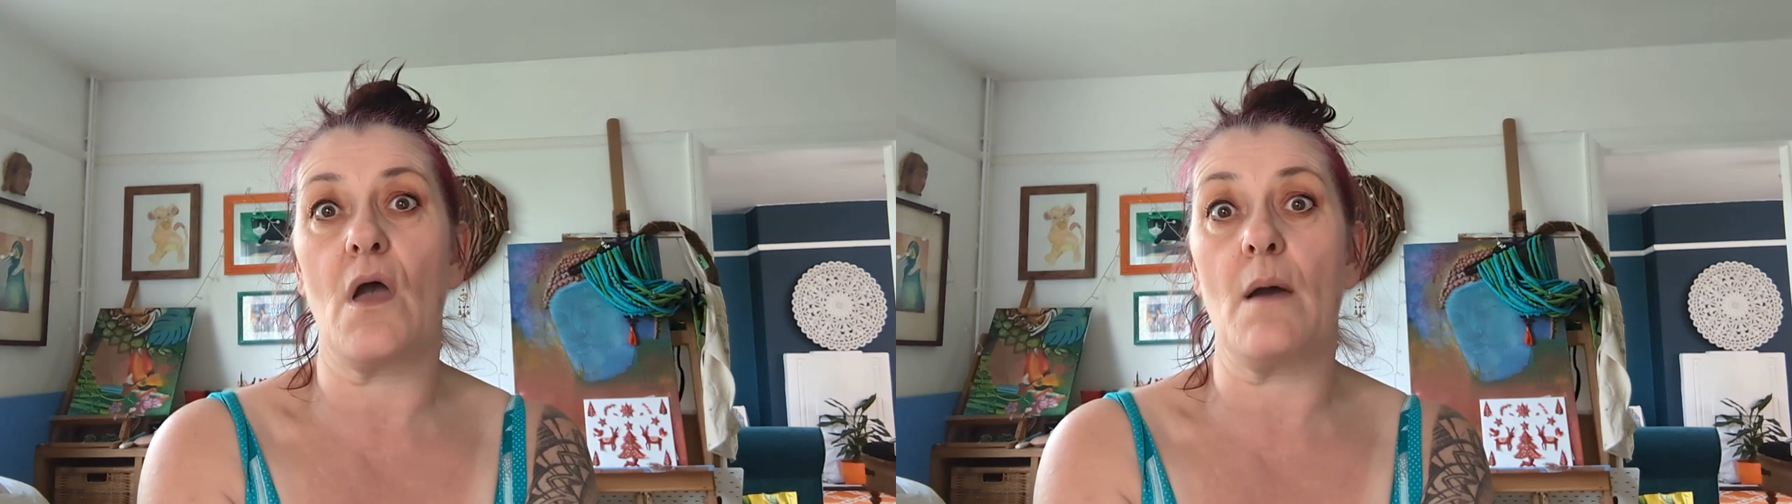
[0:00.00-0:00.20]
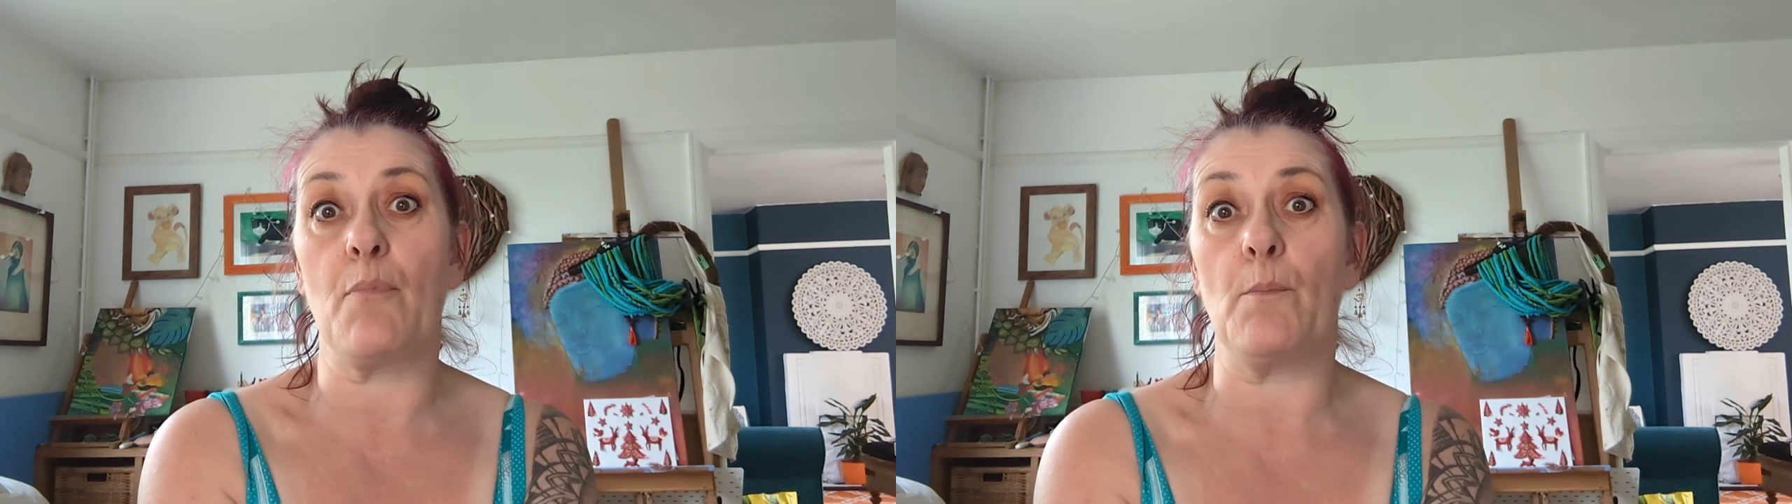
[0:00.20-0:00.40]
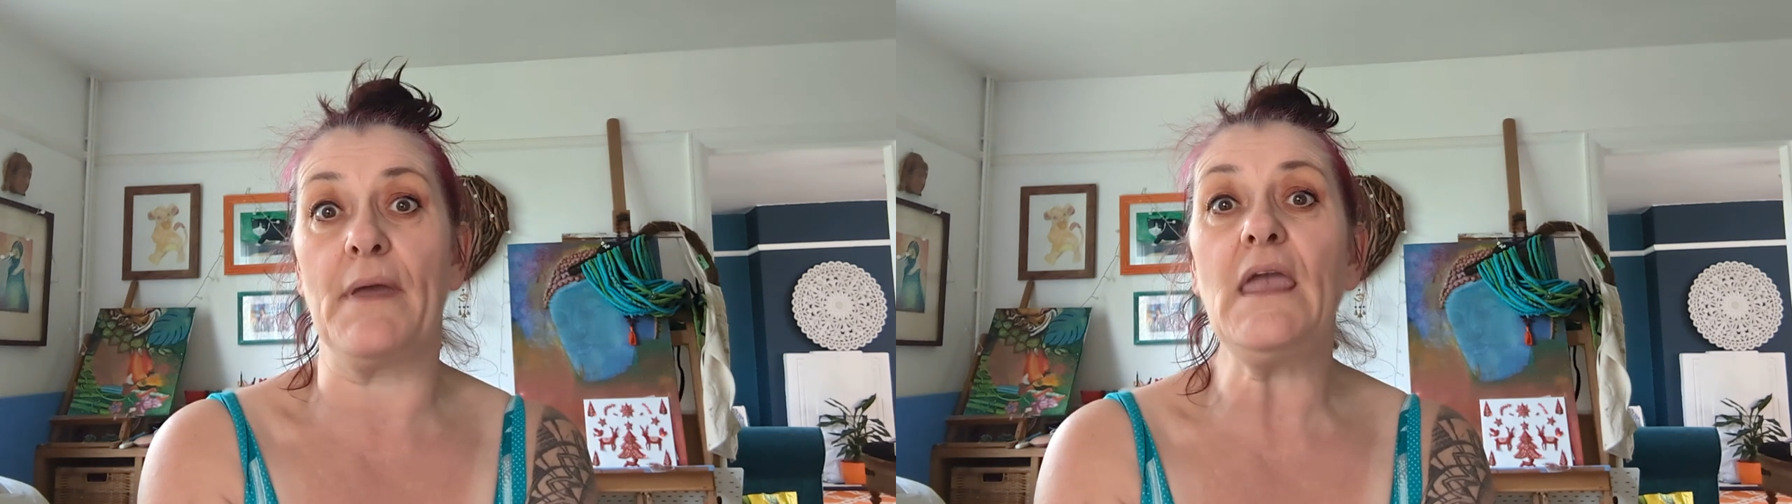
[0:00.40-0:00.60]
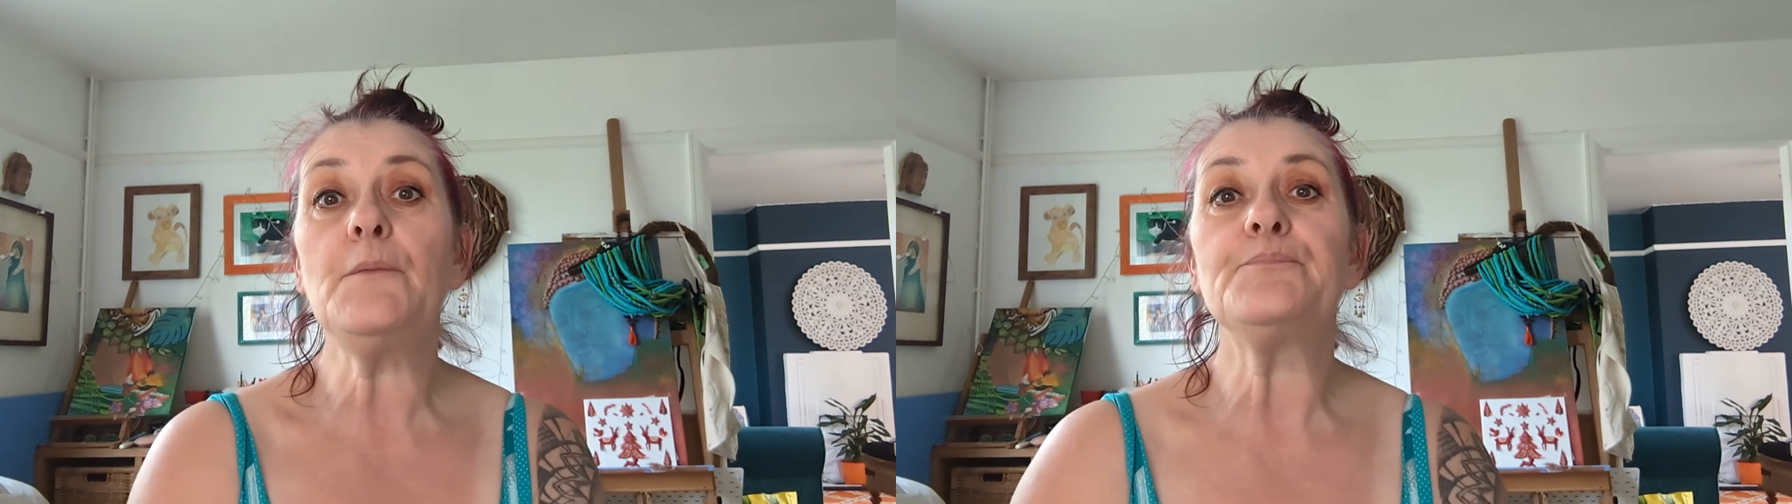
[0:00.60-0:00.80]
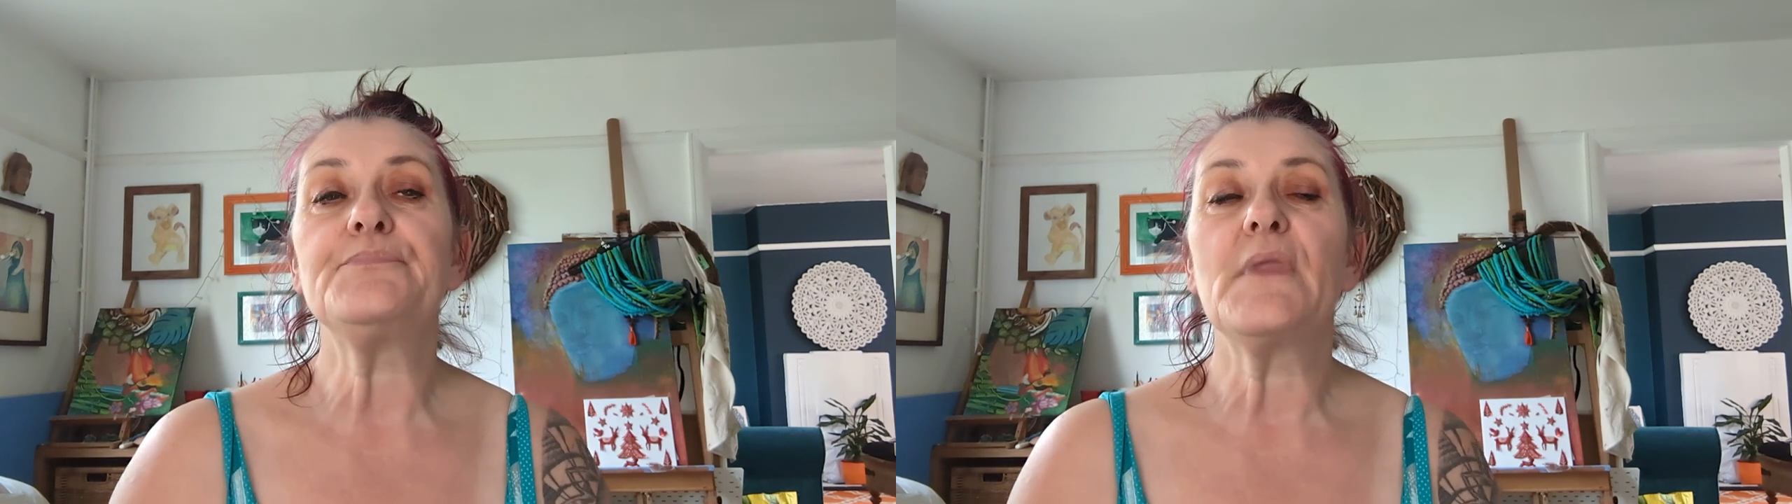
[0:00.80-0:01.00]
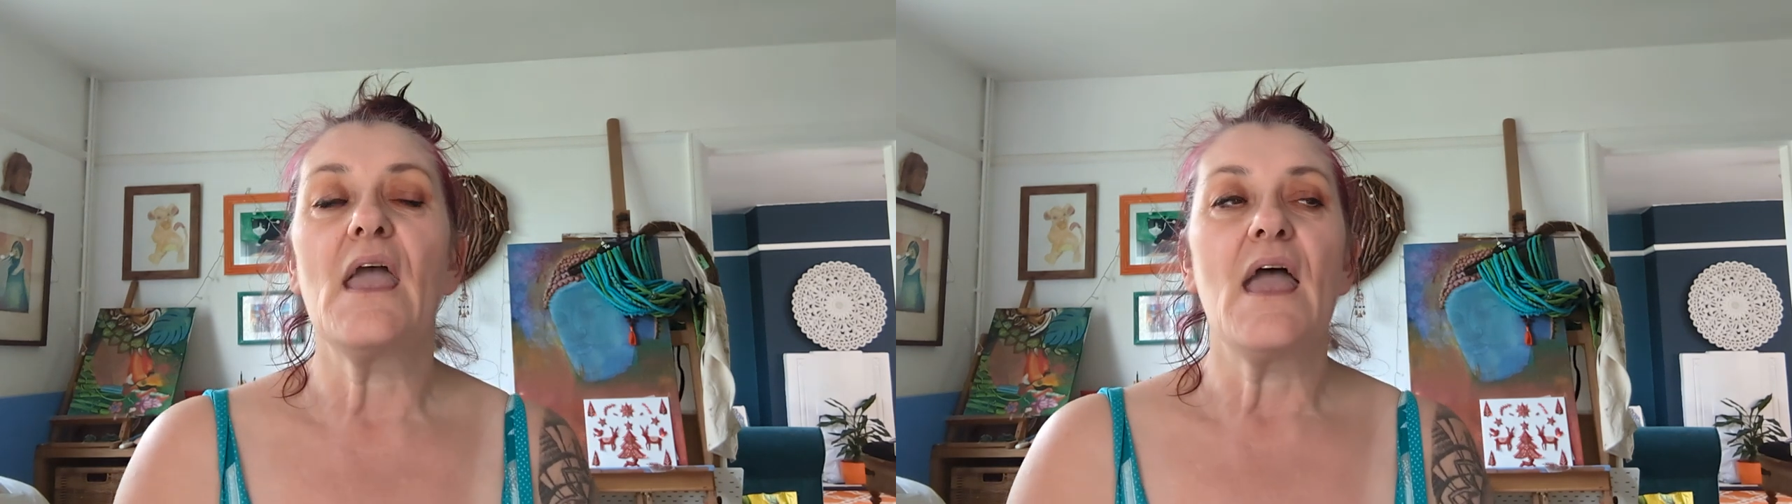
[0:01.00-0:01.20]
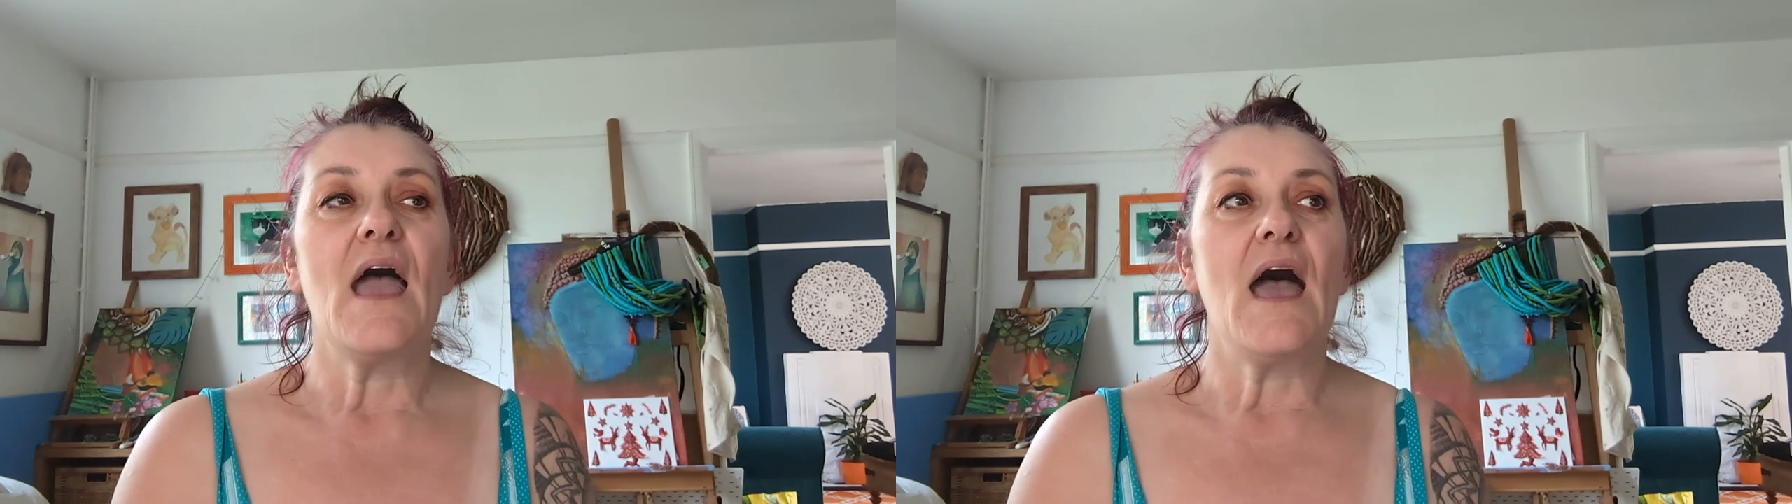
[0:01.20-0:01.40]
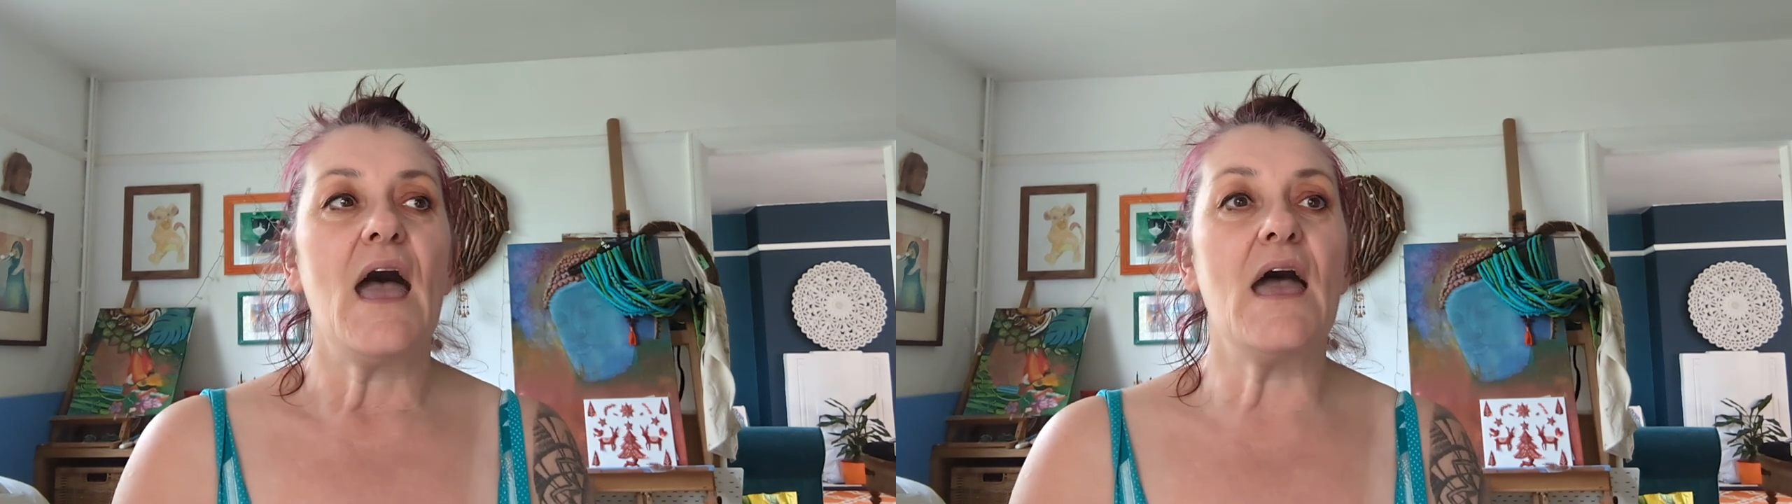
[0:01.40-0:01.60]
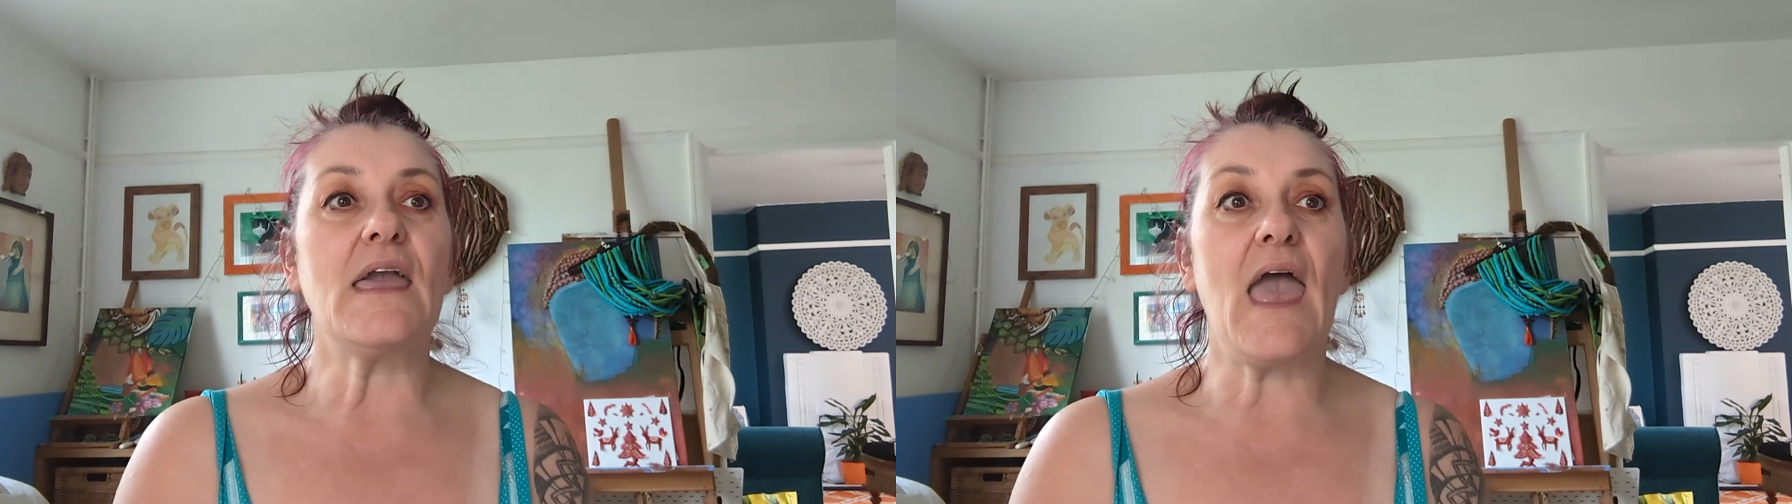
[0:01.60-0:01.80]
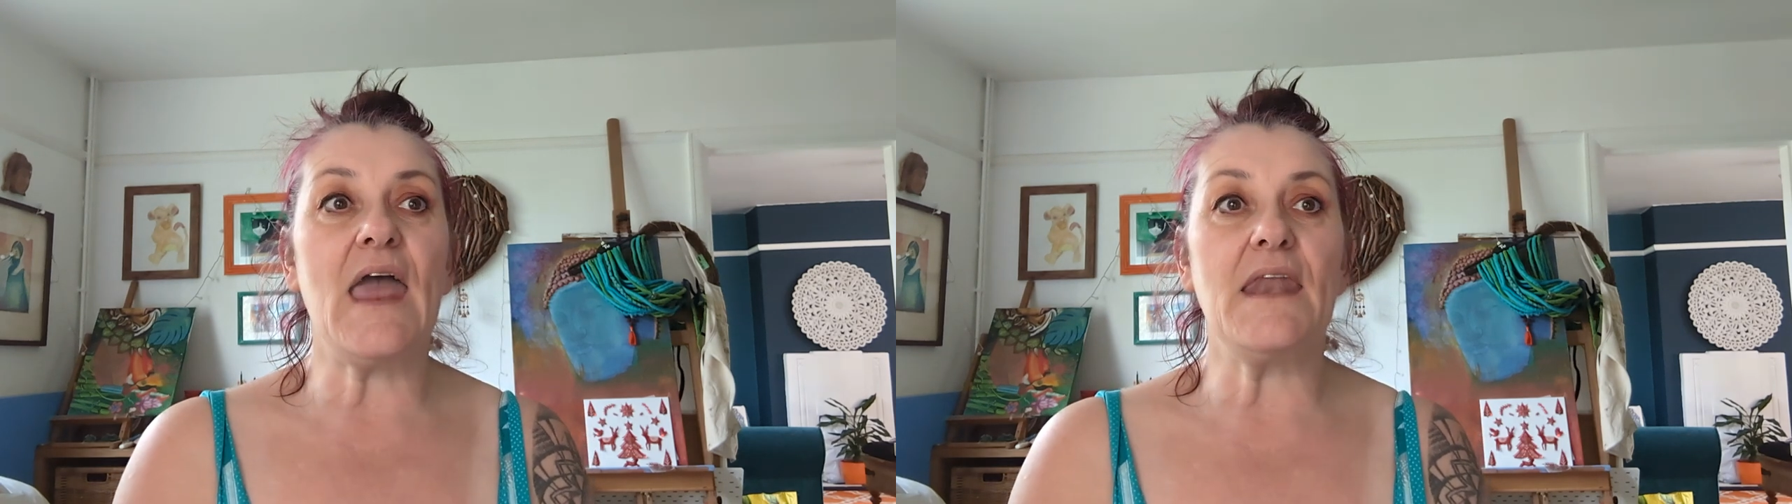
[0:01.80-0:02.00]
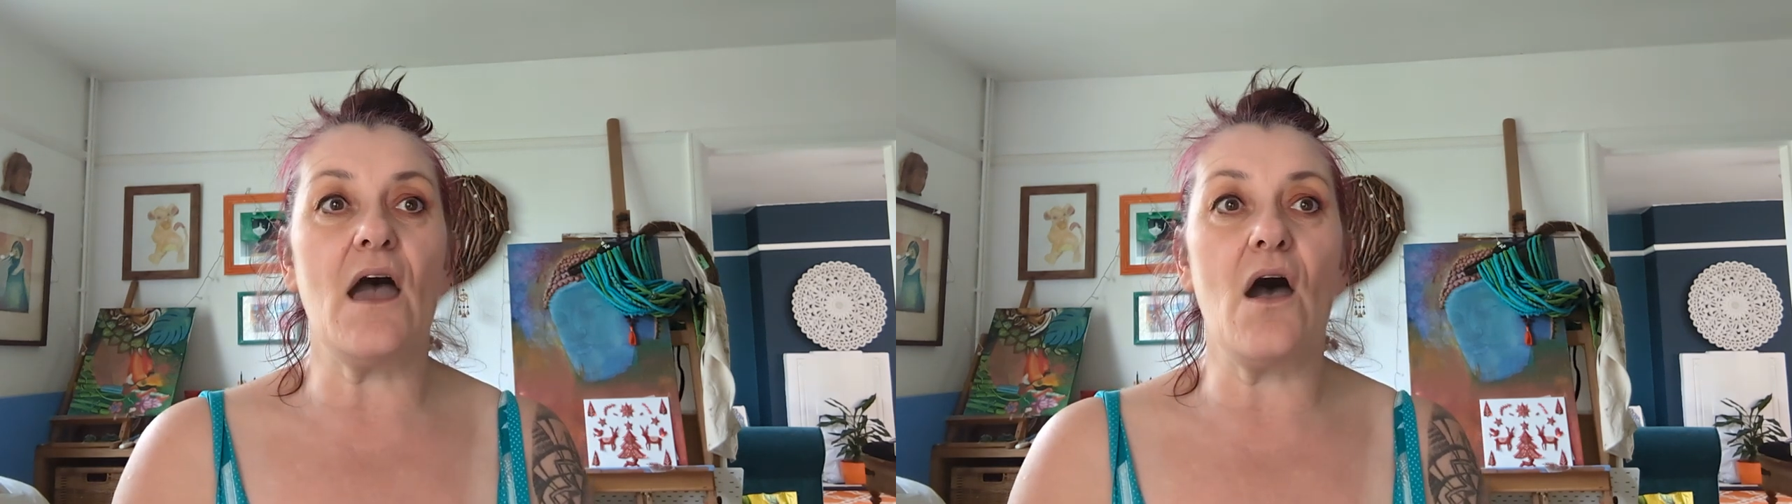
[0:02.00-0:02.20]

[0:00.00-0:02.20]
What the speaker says: Poppy. Again,